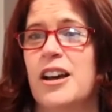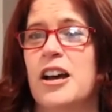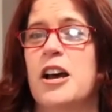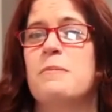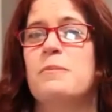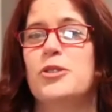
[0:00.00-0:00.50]

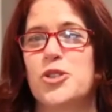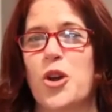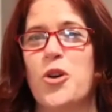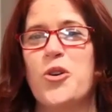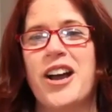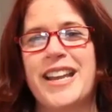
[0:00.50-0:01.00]

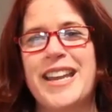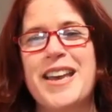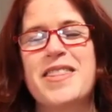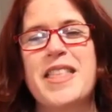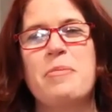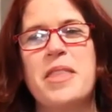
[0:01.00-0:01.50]
So
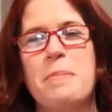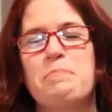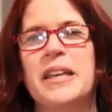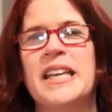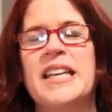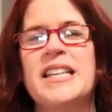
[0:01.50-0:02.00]
again,
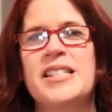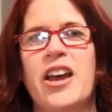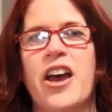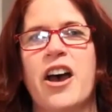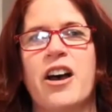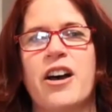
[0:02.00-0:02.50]
that piece
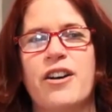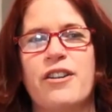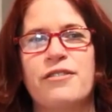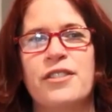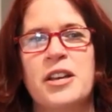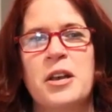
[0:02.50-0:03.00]

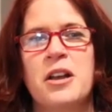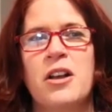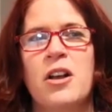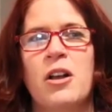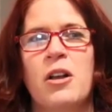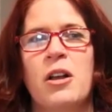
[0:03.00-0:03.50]
of
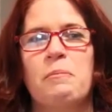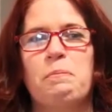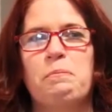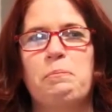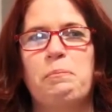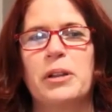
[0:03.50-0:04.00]

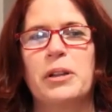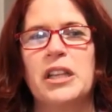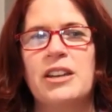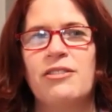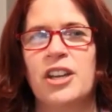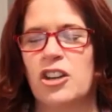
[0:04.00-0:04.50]

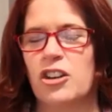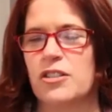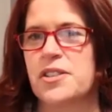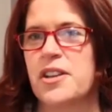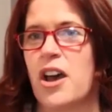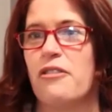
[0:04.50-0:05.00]
believing in
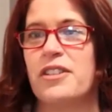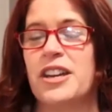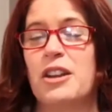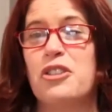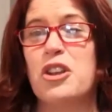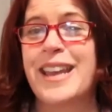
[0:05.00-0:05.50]
yourself.
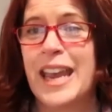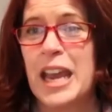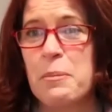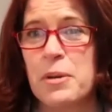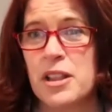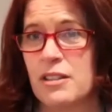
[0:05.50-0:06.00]
And if you
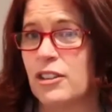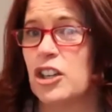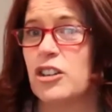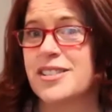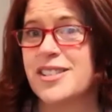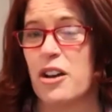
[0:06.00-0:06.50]
can't believe
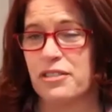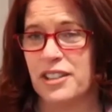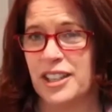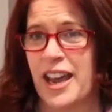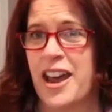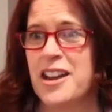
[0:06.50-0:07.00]
in yourself
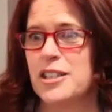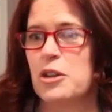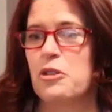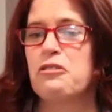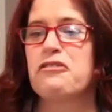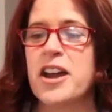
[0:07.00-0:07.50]
yet,
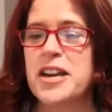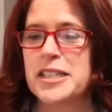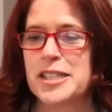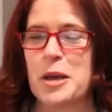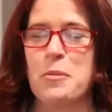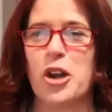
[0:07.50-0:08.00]

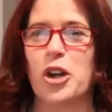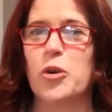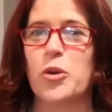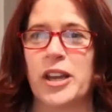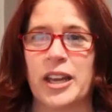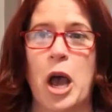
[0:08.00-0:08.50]
find someone
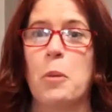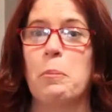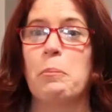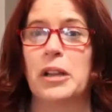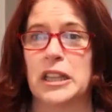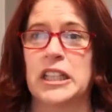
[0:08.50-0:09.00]
who can
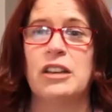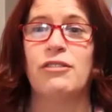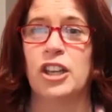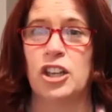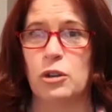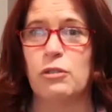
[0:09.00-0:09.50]
help believe
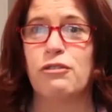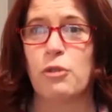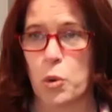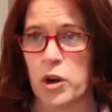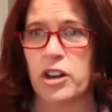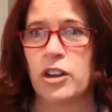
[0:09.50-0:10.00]
in you
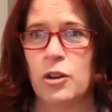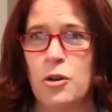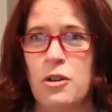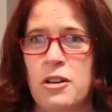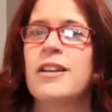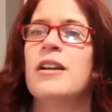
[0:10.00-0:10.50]
for
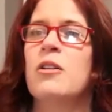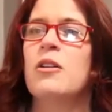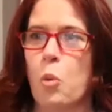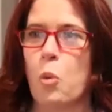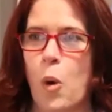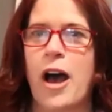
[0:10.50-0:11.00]
you
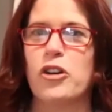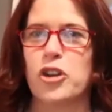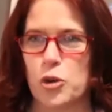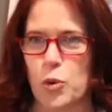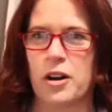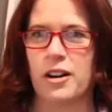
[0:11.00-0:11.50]
while
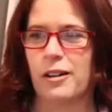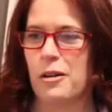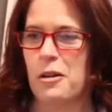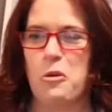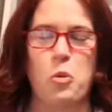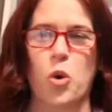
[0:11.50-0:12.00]

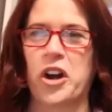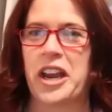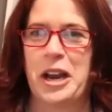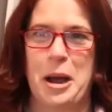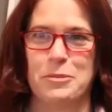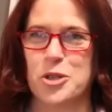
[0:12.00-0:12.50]
you're
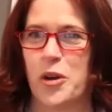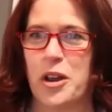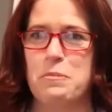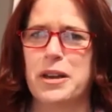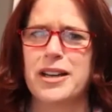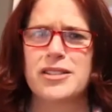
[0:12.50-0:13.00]
working up to
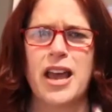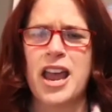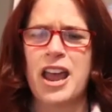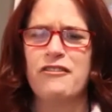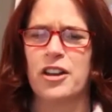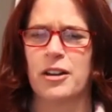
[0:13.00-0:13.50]
it. Because I have